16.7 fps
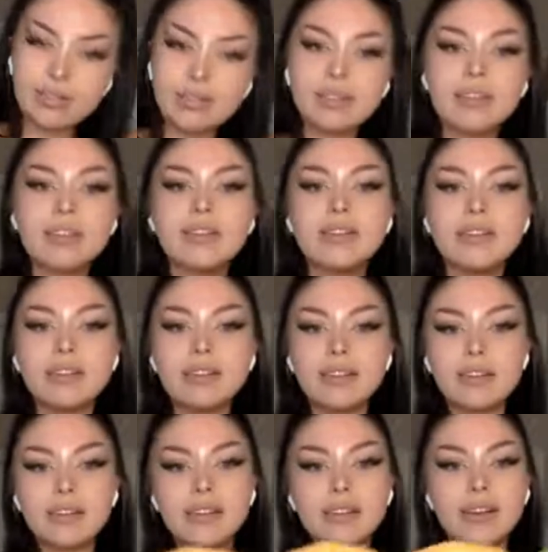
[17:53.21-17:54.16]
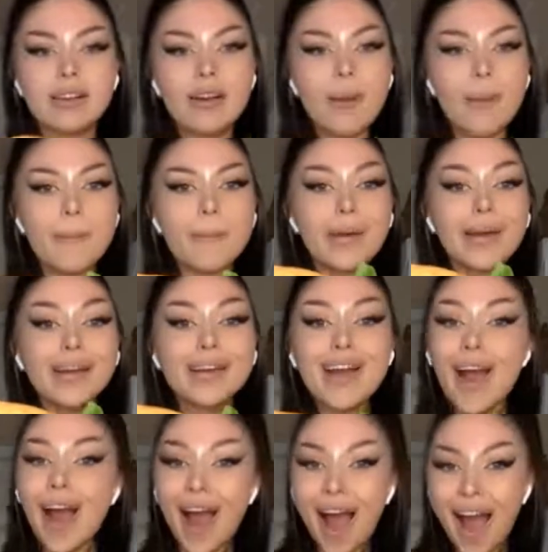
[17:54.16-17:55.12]
Easy. Look at this,
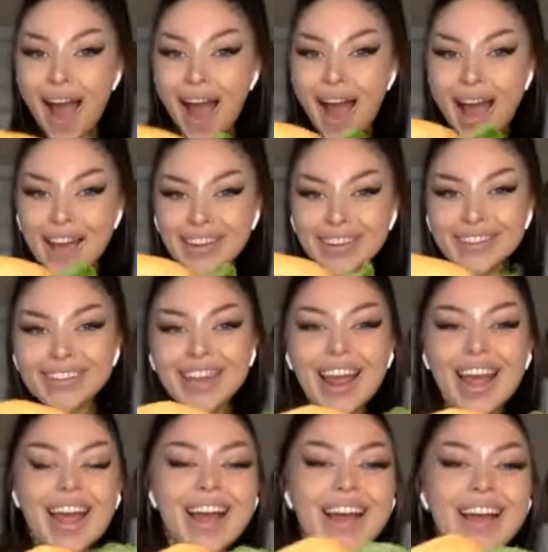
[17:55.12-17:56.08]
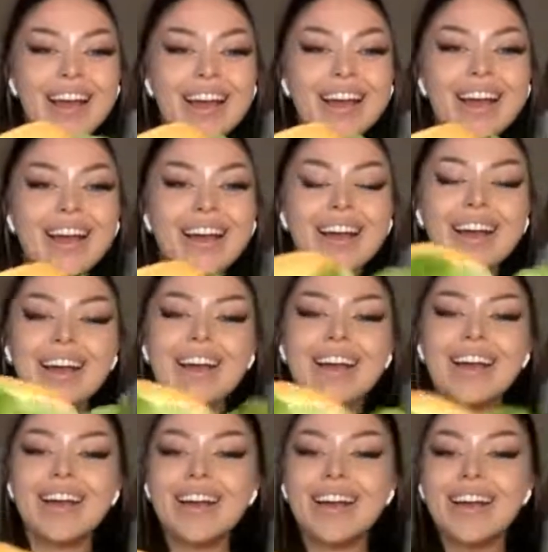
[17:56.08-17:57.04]
everybody. What?
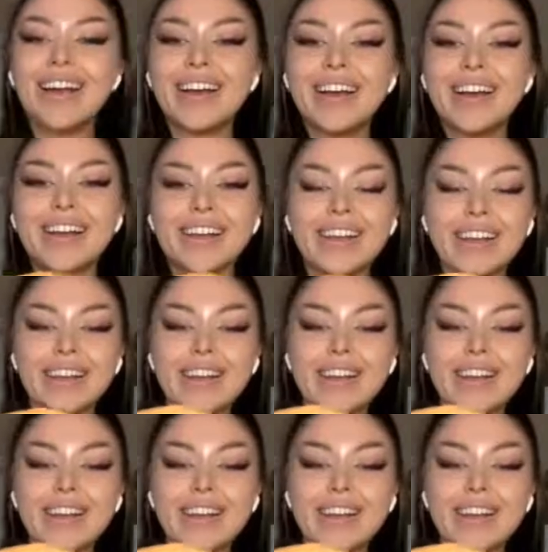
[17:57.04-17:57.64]
Wow.